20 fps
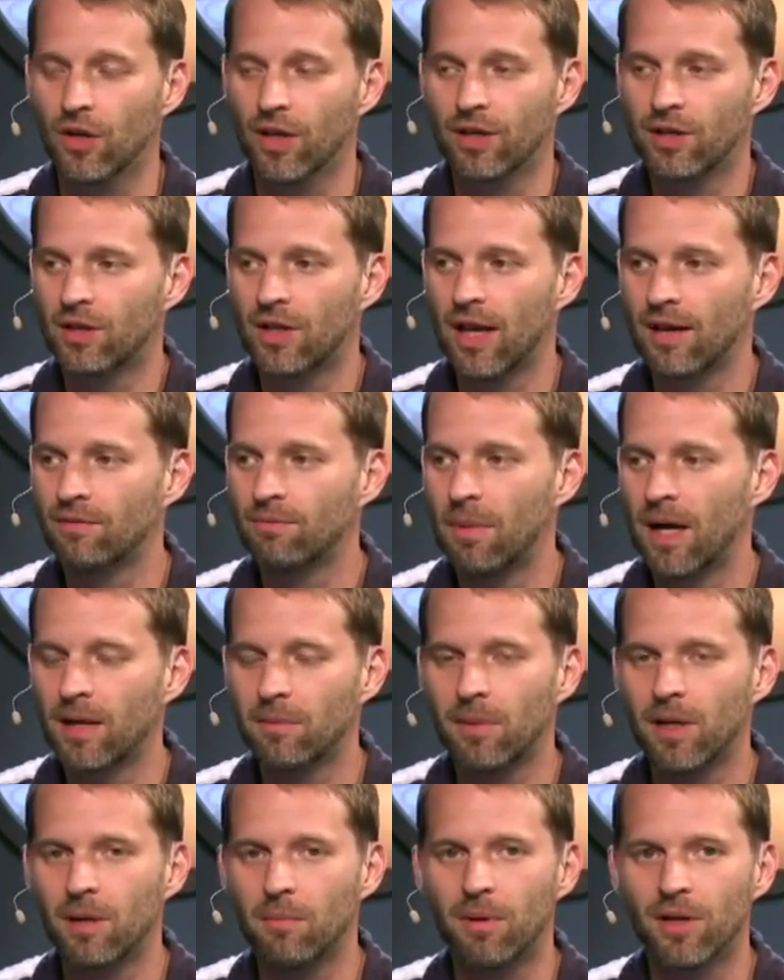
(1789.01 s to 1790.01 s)
They gave
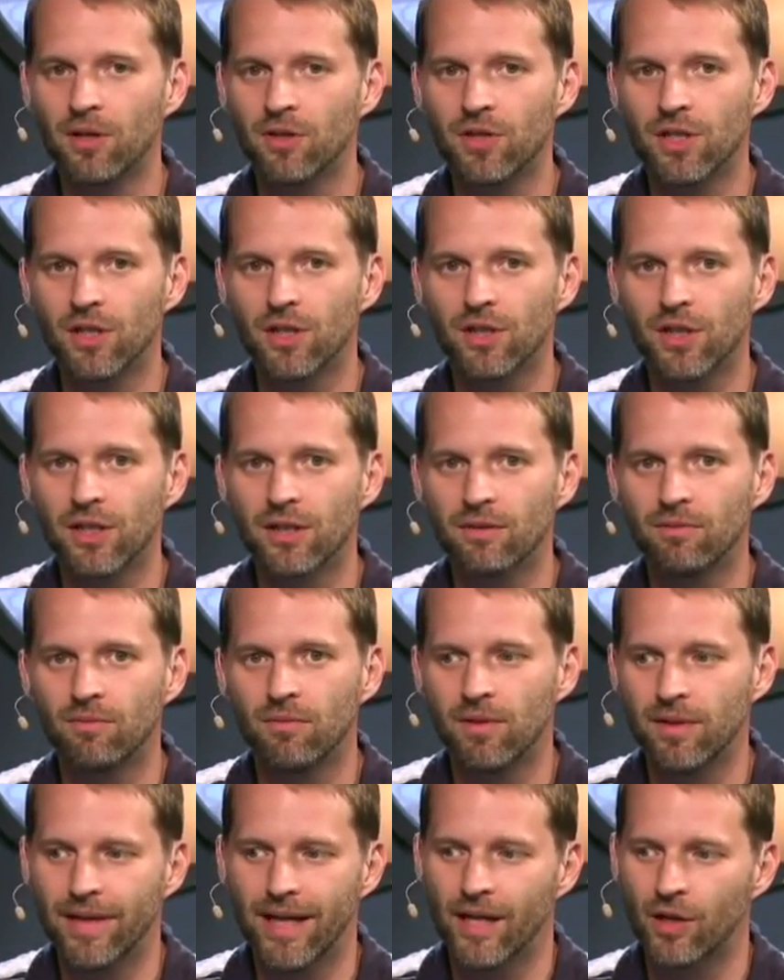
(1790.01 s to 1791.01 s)
Mad Men a better deal than
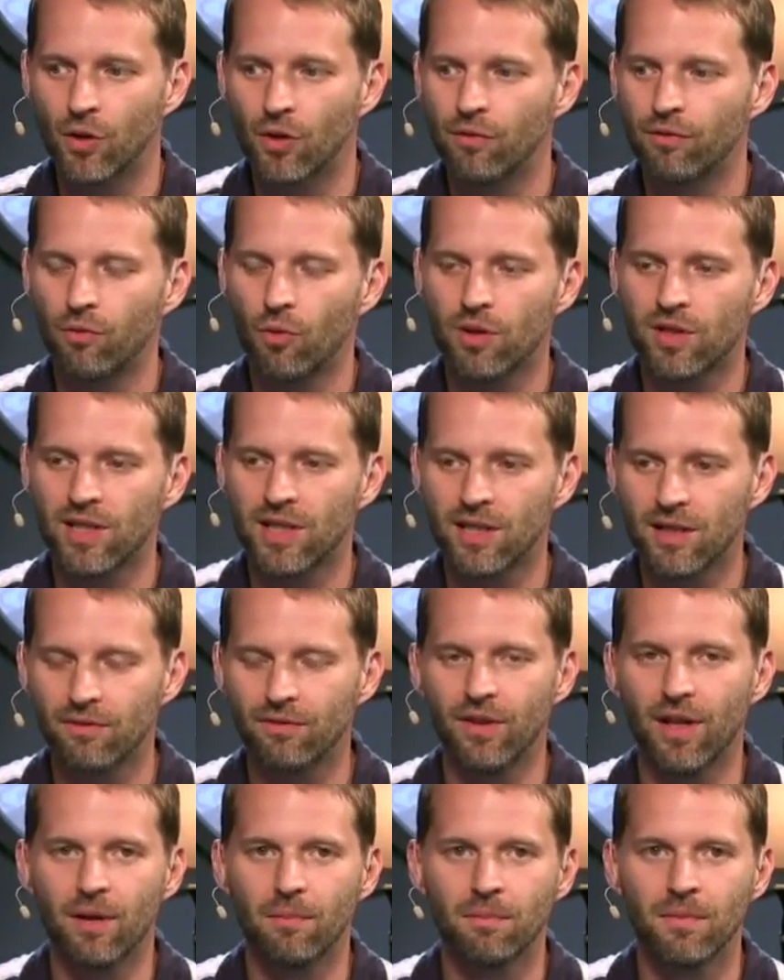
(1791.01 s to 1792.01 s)
they could afford to
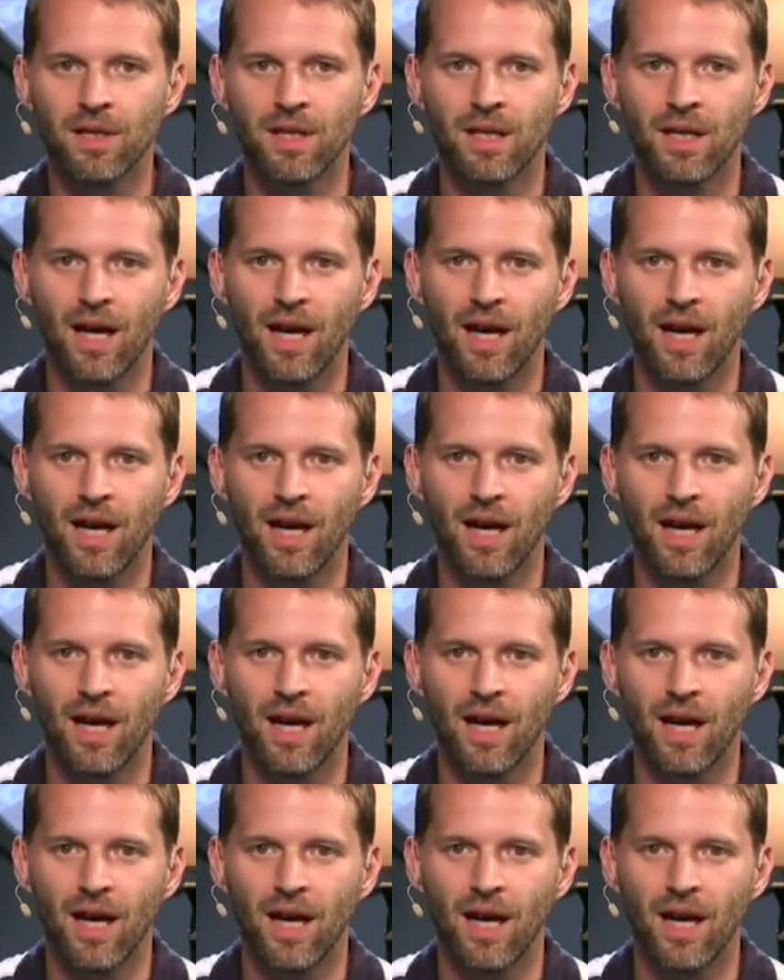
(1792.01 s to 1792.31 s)
give them,